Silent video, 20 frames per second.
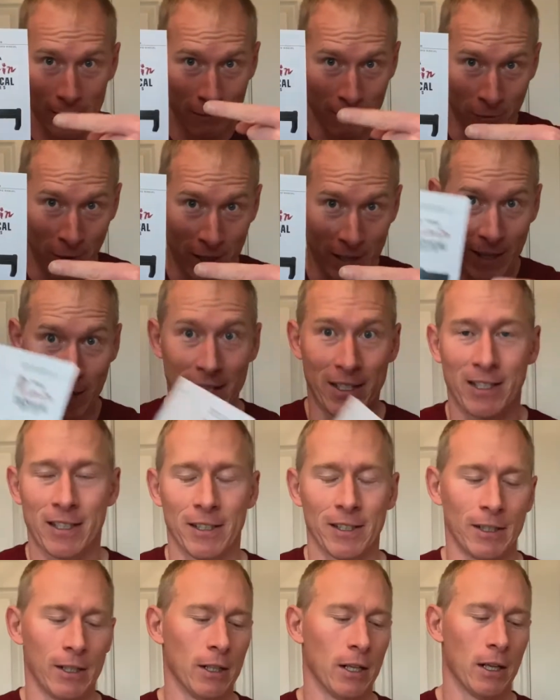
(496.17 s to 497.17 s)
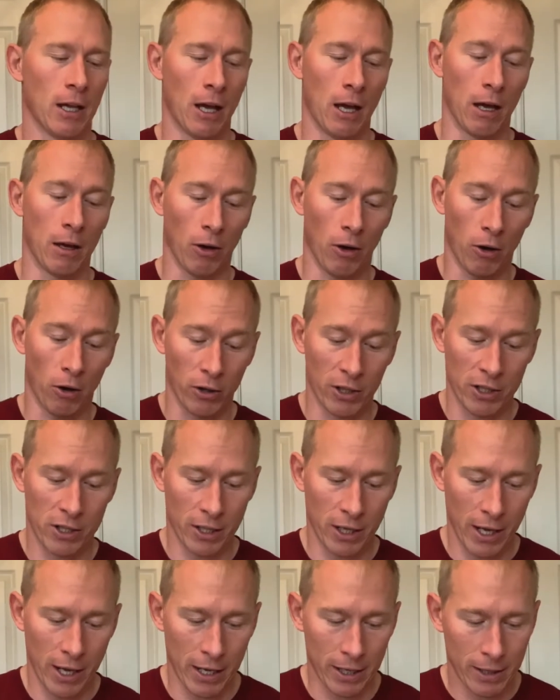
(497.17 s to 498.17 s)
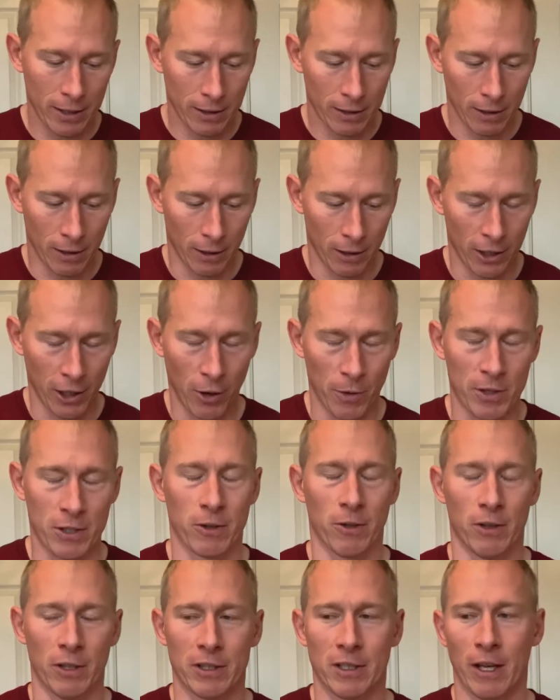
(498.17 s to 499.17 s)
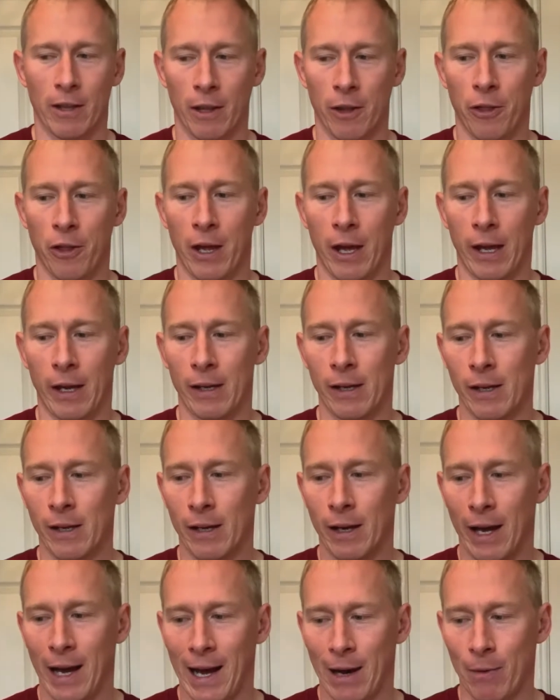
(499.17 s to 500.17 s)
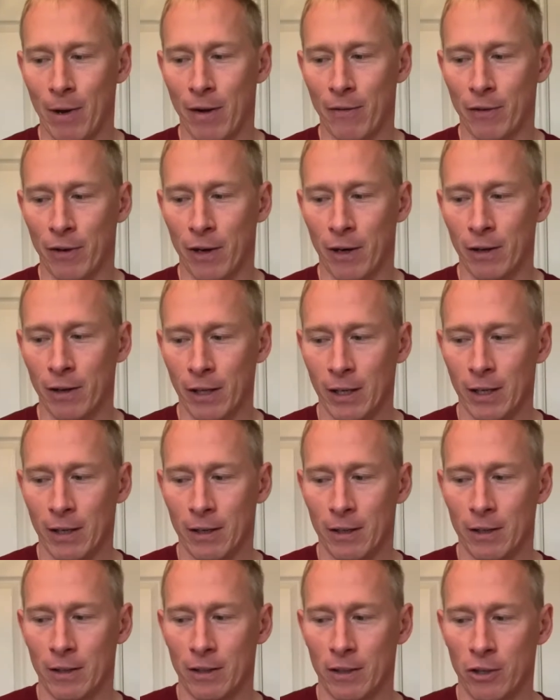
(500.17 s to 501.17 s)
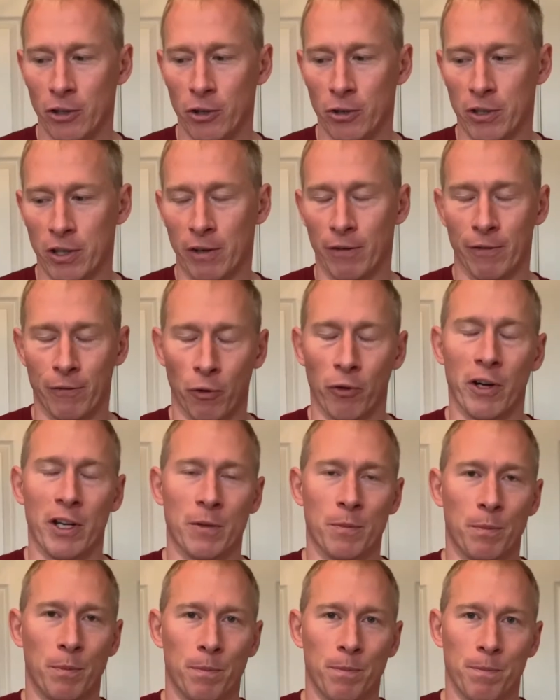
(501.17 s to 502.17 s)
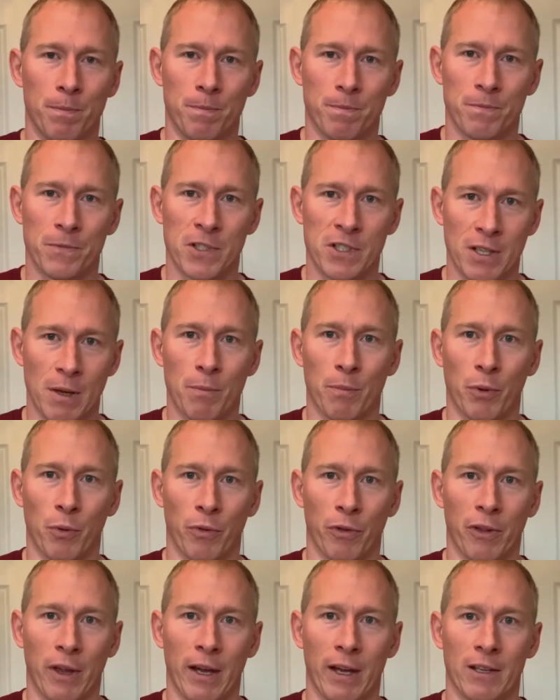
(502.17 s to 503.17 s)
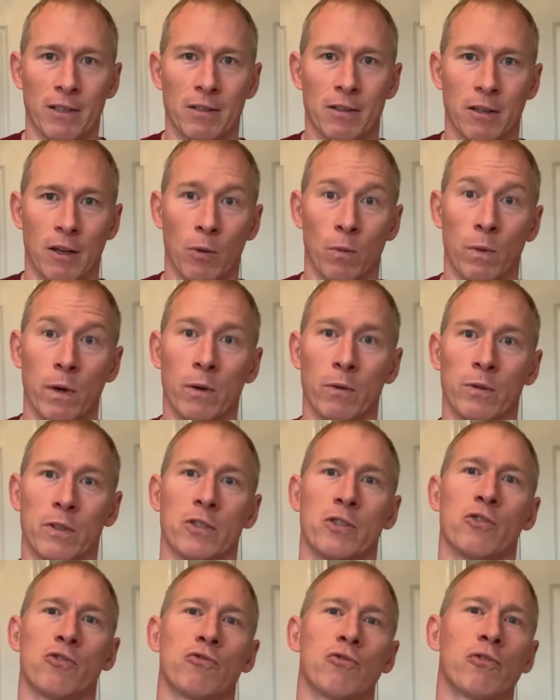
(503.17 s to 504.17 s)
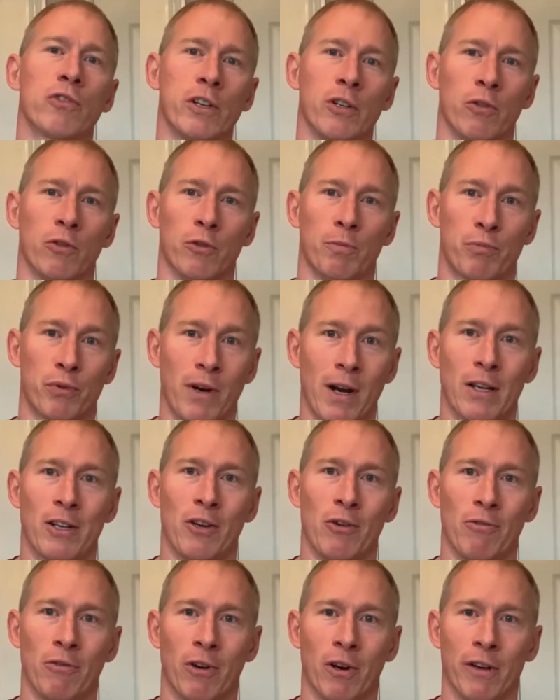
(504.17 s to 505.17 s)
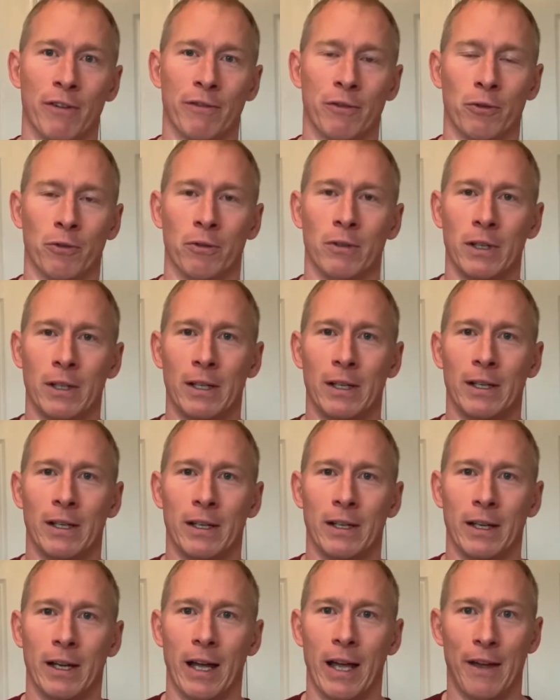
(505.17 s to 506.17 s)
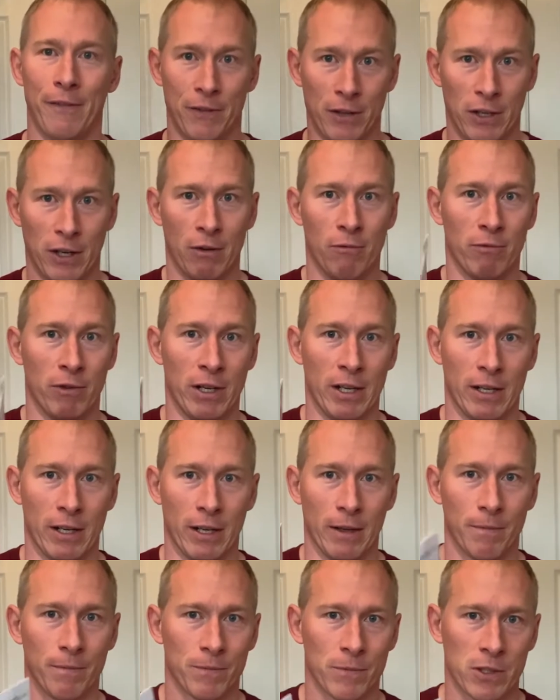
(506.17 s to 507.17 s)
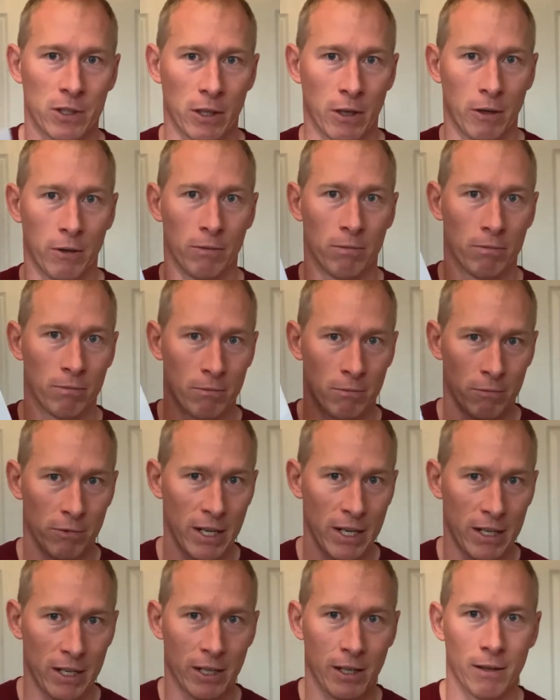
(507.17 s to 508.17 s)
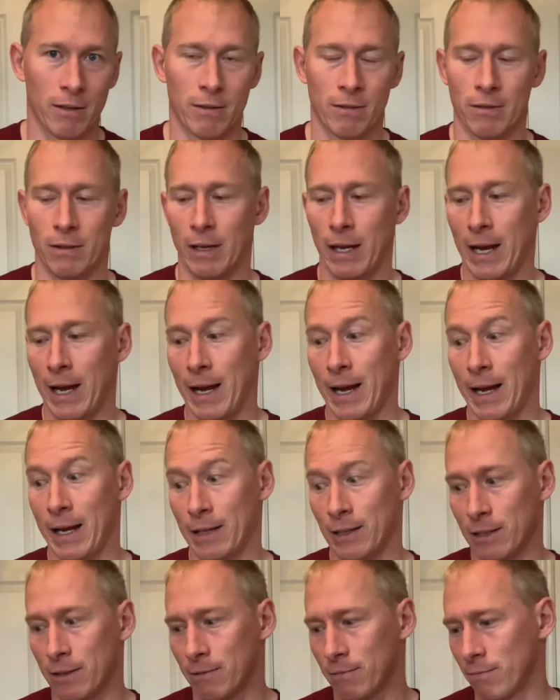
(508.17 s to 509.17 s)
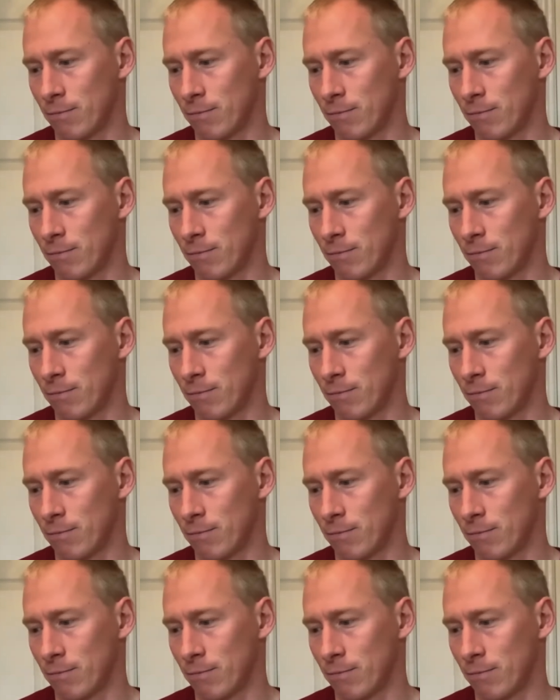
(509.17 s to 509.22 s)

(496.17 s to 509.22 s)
Read it. Uh, honestly, I know it's not the done thing, However, you can avoid simple things that will destroy your brand new rifle if you don't read it. So read it and